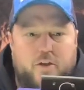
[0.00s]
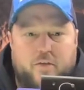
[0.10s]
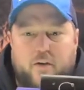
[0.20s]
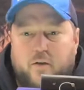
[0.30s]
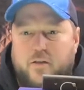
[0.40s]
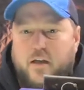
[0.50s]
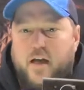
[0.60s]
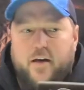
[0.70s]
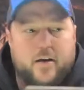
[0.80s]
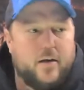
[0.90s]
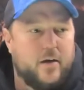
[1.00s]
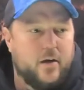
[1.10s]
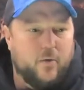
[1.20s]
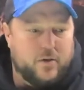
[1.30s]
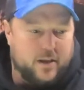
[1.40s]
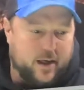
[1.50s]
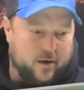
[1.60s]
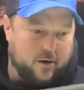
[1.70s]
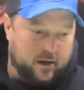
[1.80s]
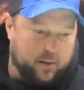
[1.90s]
of it outside once I get
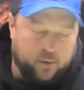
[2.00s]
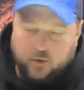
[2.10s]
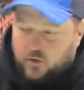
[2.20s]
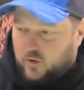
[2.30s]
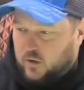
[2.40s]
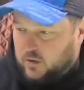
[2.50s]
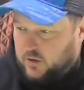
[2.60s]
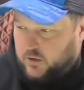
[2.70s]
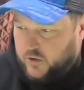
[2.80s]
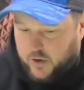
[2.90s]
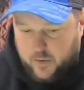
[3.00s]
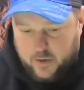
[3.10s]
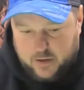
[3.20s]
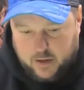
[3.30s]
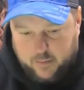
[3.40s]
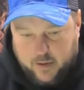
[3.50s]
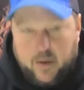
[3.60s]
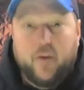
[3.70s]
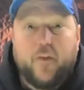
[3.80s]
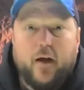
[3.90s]
it hooked up over a hole and show you what it's all about
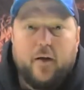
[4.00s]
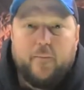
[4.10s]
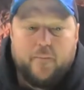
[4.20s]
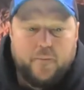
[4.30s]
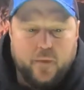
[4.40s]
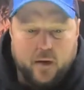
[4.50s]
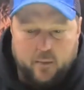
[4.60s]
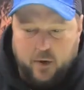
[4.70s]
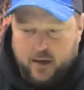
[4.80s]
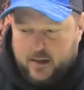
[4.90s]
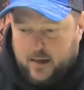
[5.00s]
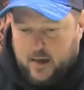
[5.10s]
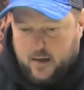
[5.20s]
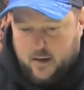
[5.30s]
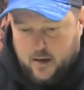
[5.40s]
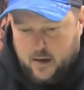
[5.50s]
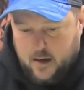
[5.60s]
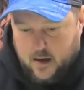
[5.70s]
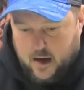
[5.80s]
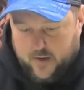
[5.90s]
out there. But
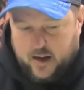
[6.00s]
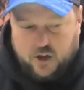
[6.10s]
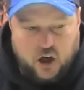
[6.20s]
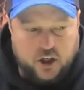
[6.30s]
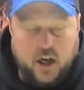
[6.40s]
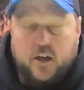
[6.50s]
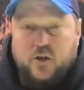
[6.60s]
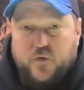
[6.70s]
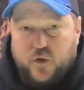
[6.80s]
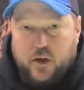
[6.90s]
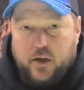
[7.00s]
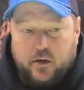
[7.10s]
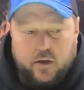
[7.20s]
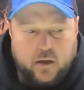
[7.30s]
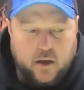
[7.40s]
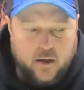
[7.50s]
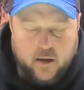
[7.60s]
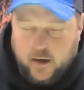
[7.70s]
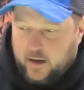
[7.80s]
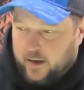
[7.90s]
I've had Jawjackers for years.
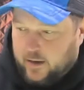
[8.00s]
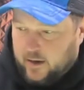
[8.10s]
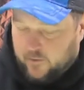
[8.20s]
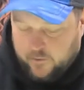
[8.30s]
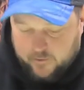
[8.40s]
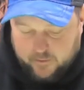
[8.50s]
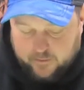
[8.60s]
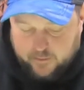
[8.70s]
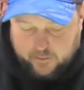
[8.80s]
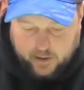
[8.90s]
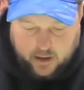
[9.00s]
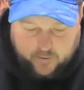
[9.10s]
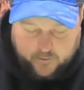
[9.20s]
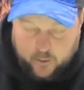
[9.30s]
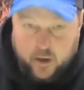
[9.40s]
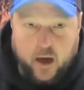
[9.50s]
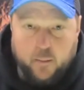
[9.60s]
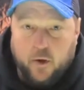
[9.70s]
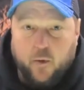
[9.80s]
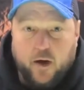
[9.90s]
I have enough for me and
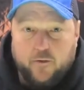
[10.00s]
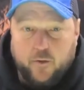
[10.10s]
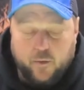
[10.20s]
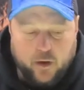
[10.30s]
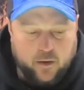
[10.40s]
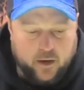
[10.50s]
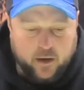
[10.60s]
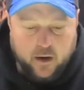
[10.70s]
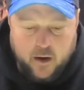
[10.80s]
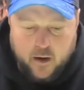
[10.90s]
my wife when we're out here.